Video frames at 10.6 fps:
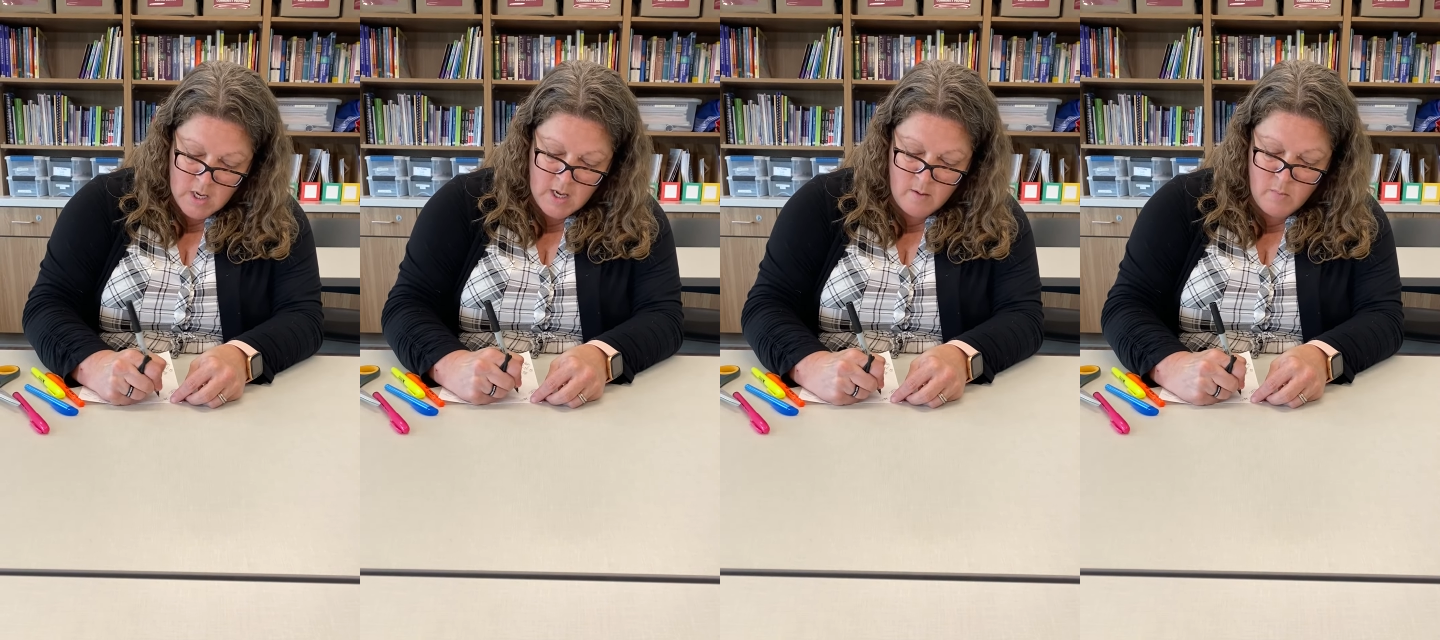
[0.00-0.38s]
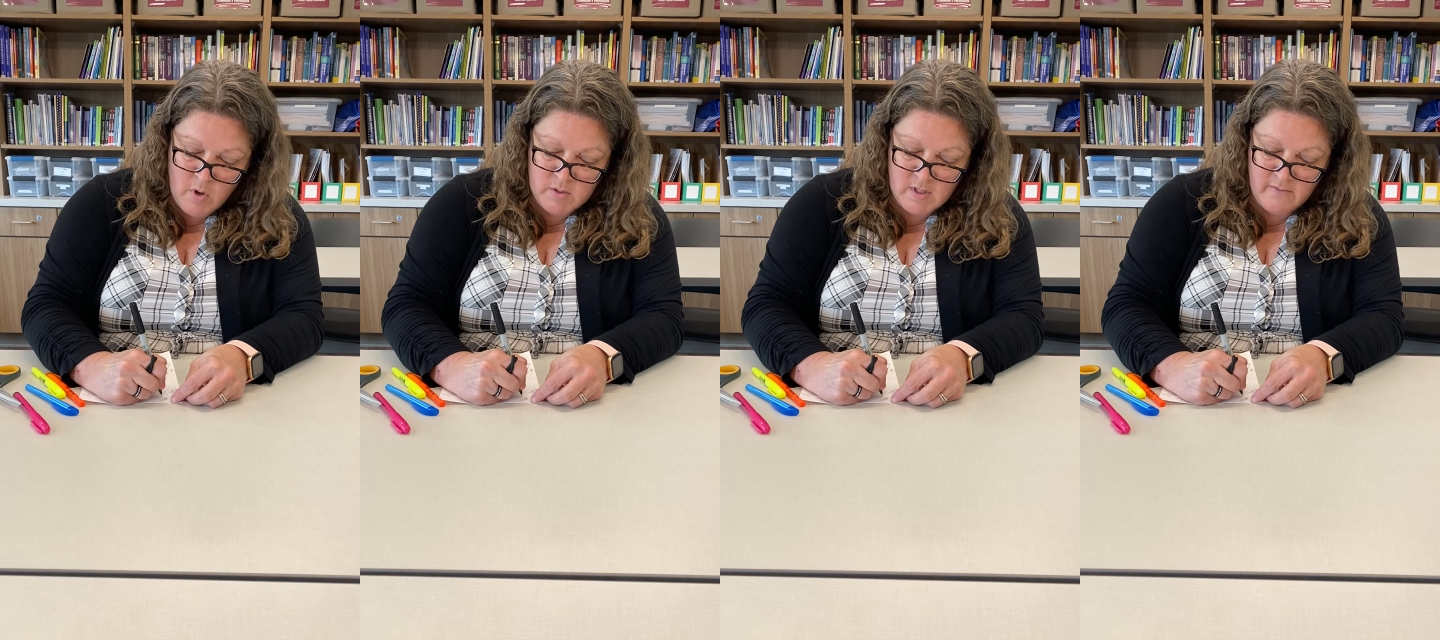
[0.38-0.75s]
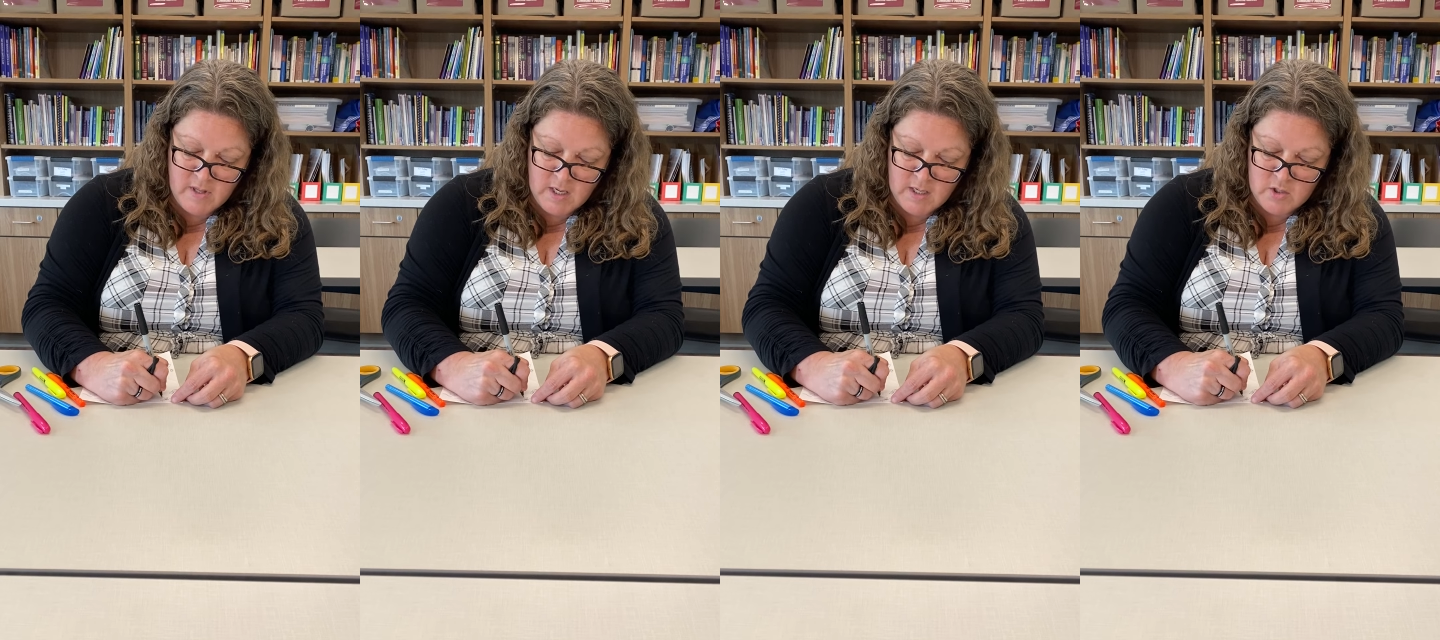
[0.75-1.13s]
And most of
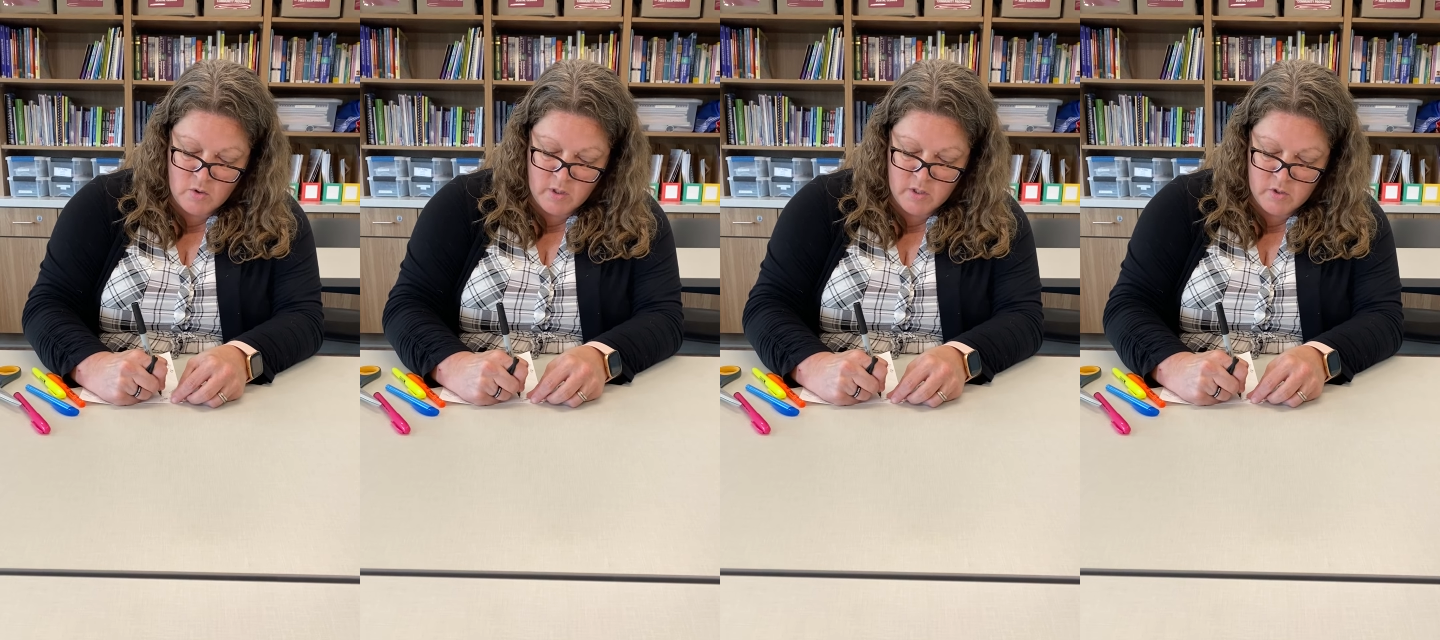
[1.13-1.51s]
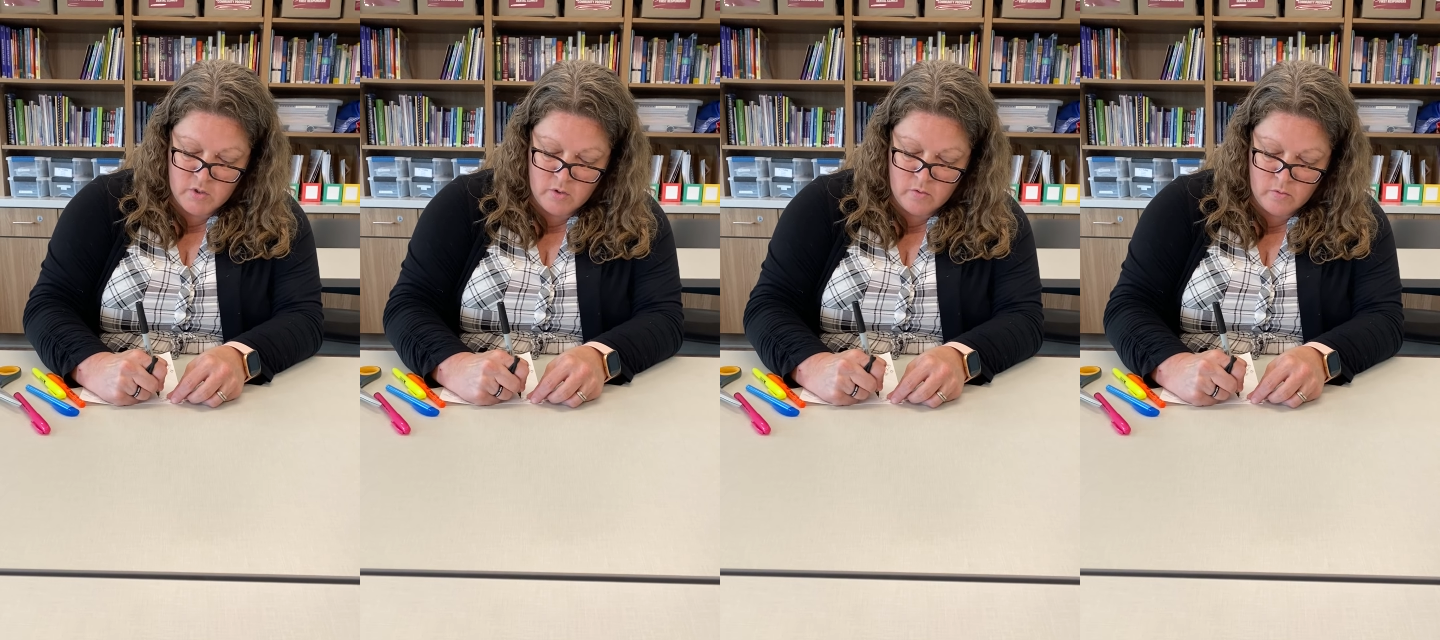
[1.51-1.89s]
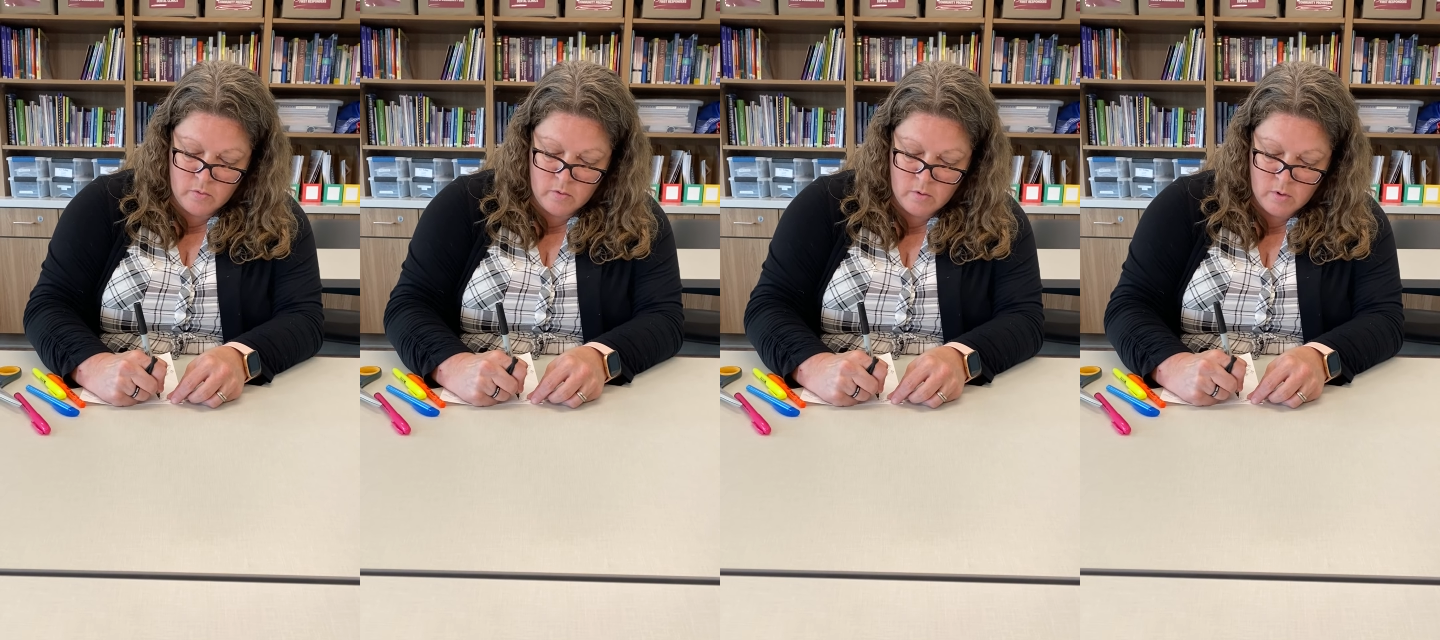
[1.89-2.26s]
these you can
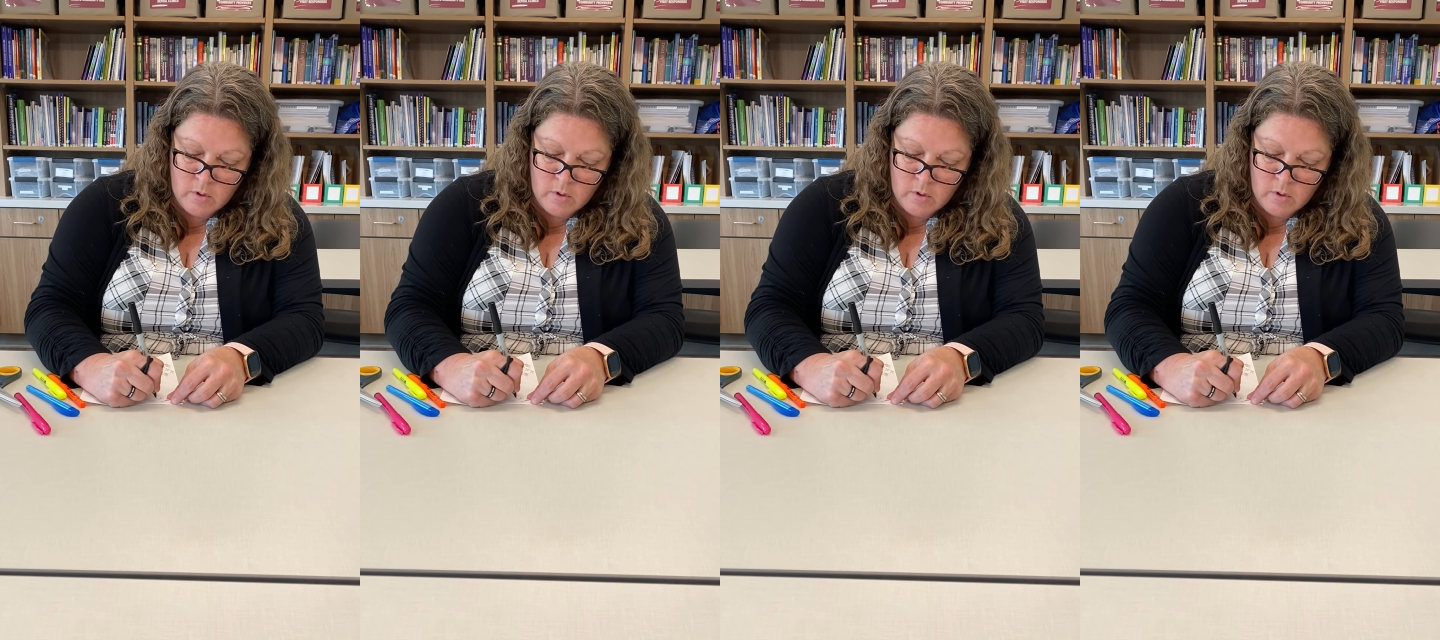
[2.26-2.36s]
do